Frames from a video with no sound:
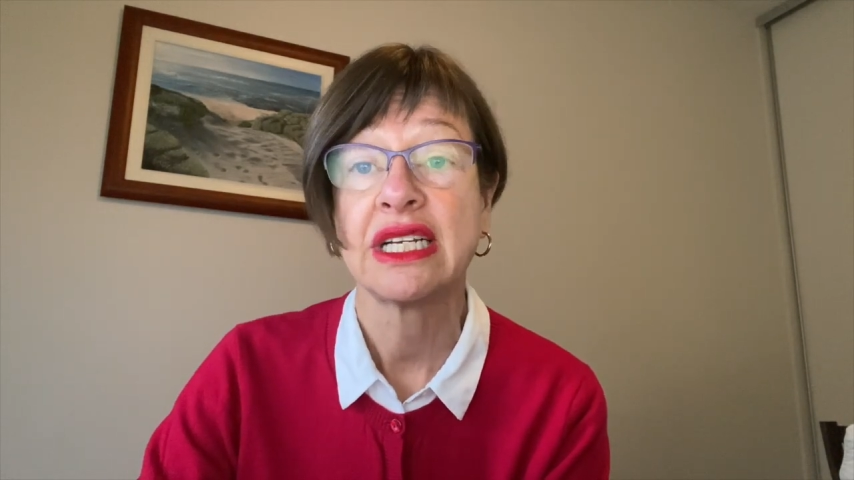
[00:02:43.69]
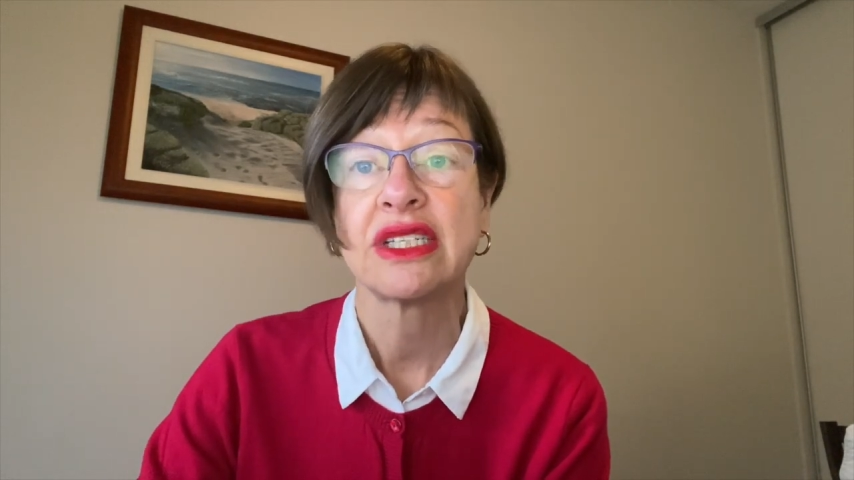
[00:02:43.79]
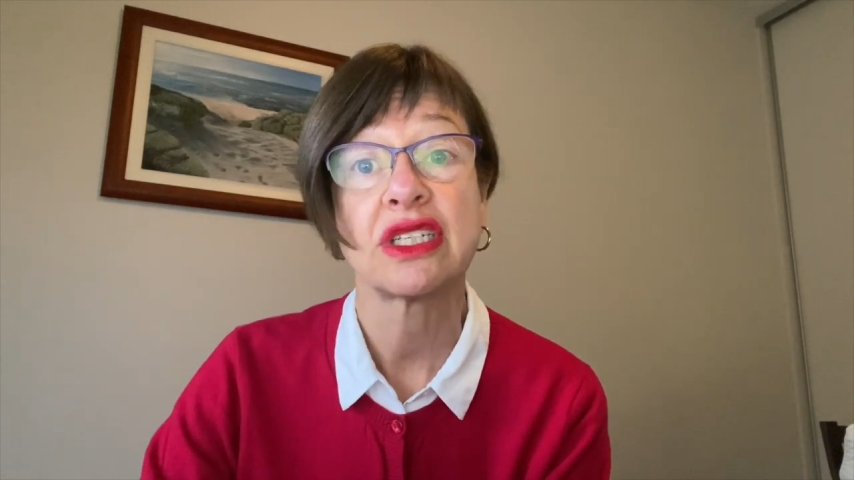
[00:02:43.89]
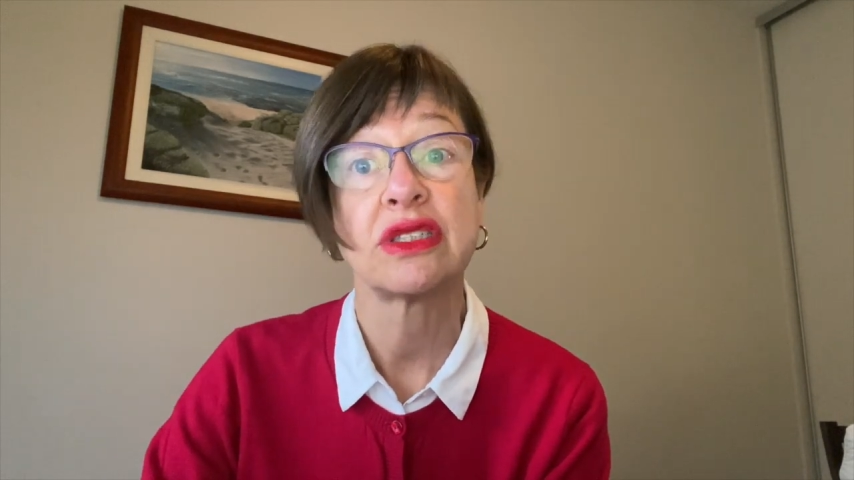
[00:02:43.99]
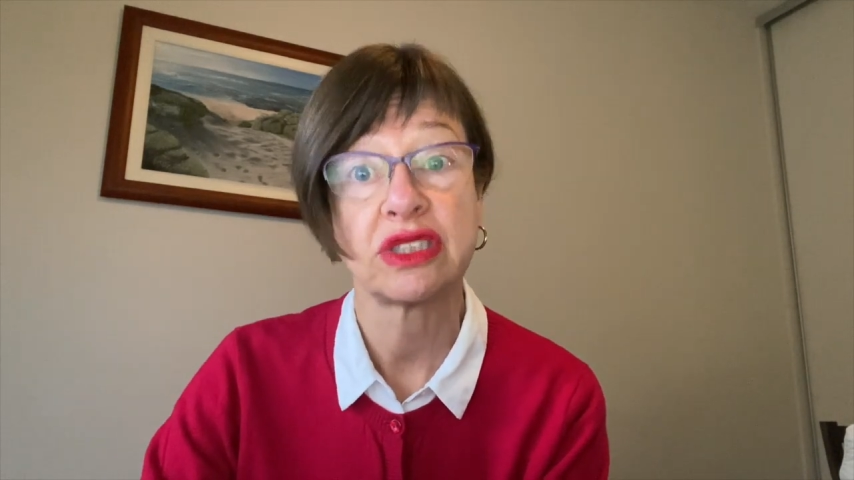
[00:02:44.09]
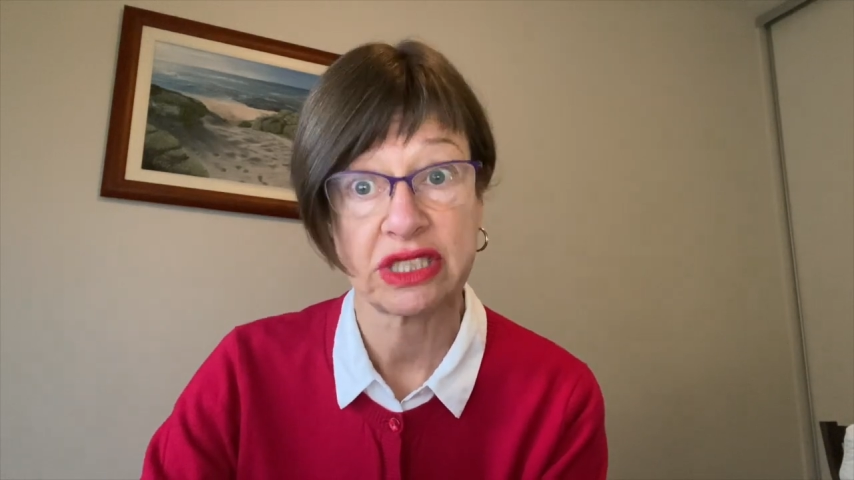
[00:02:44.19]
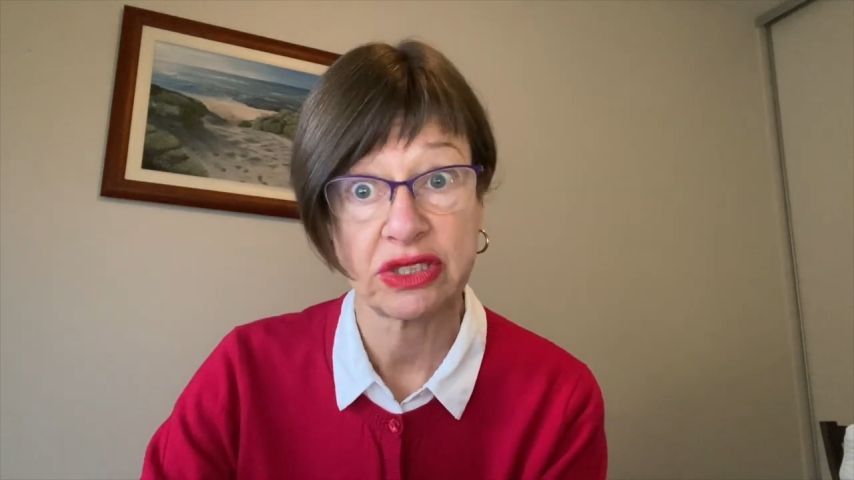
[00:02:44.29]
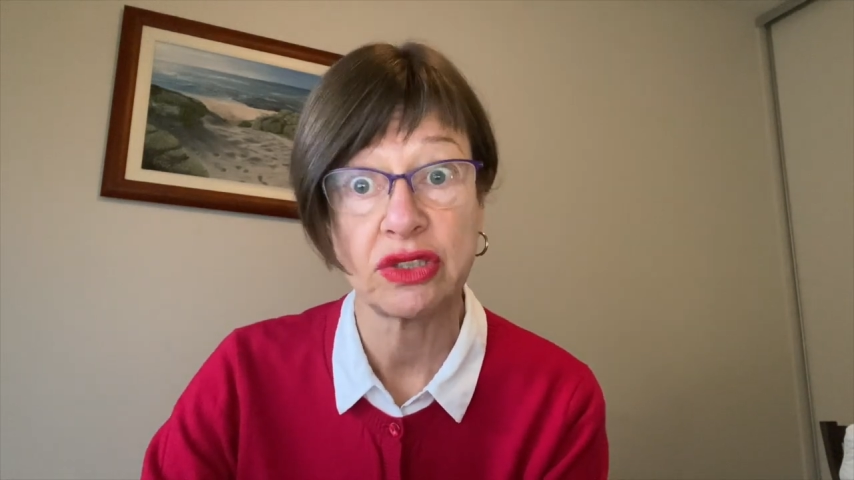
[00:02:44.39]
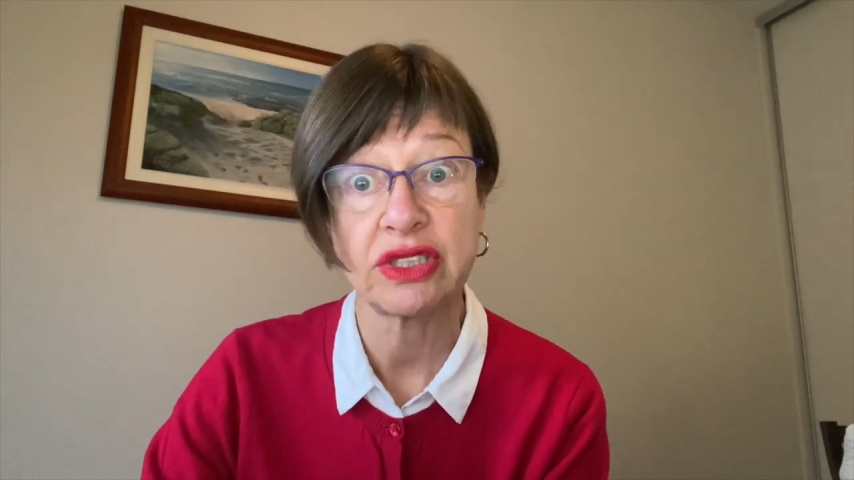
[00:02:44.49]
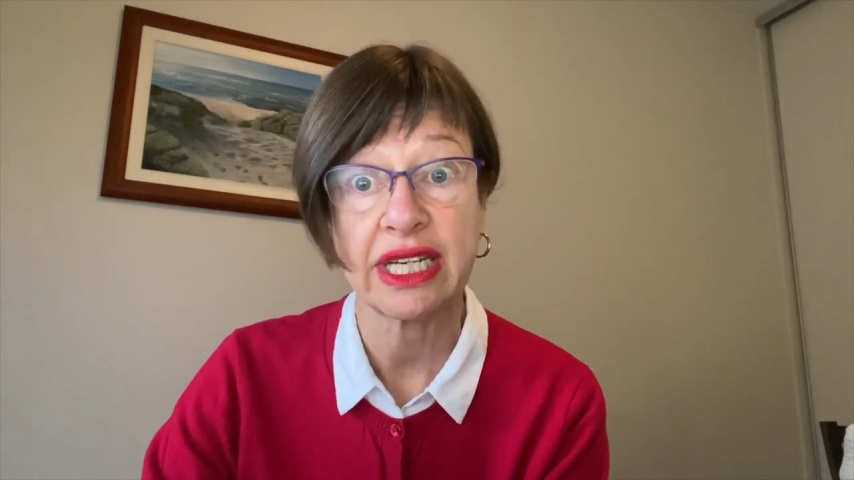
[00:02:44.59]
So
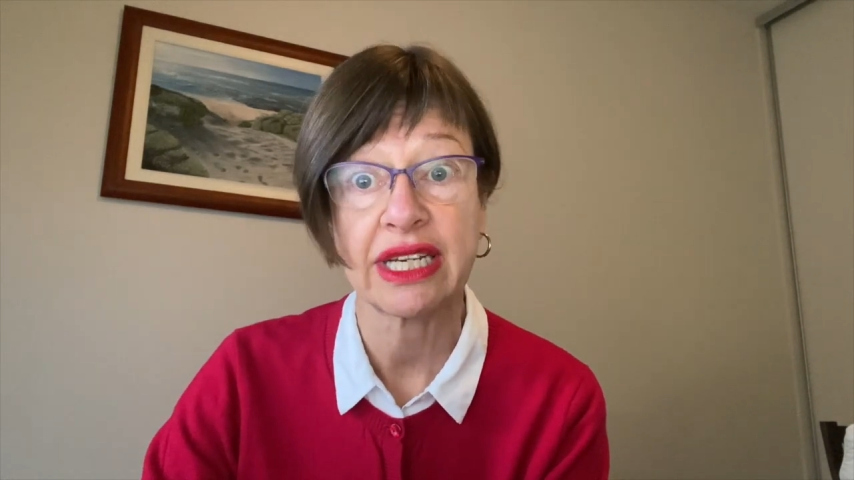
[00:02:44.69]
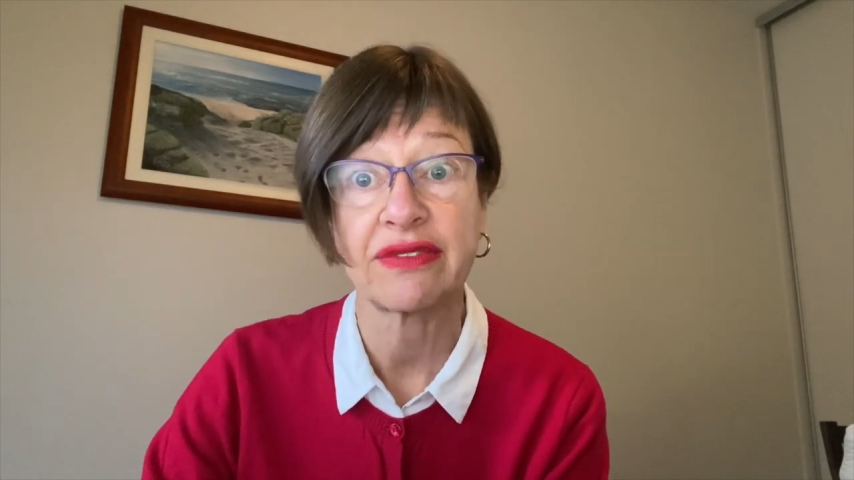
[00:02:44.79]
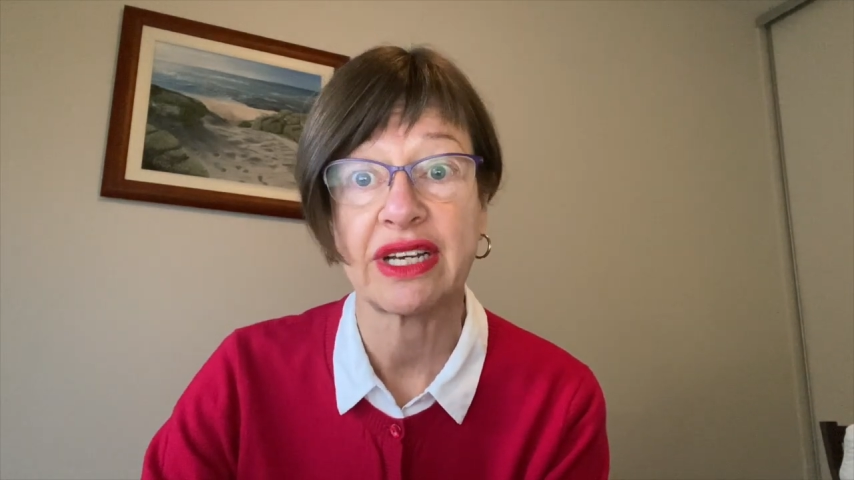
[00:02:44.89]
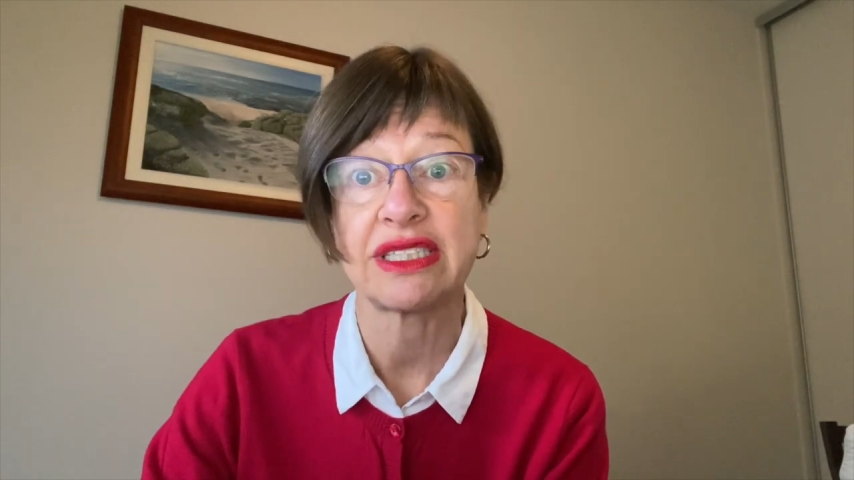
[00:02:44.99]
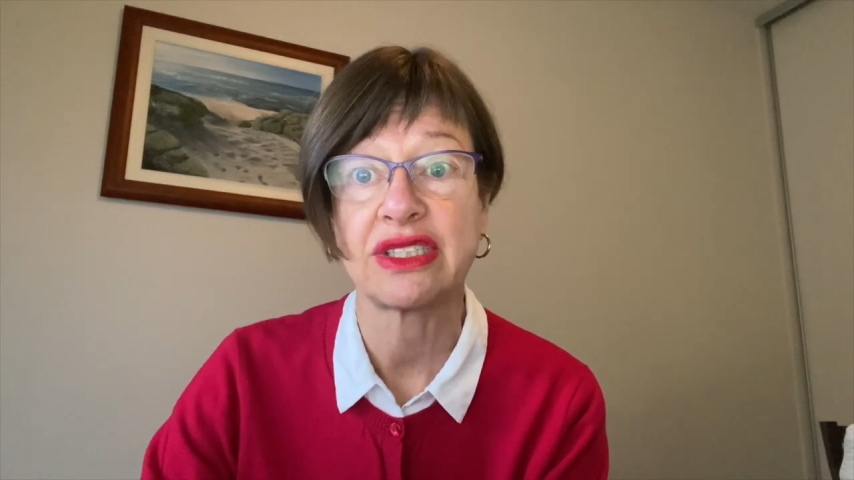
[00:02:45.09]
do take advantage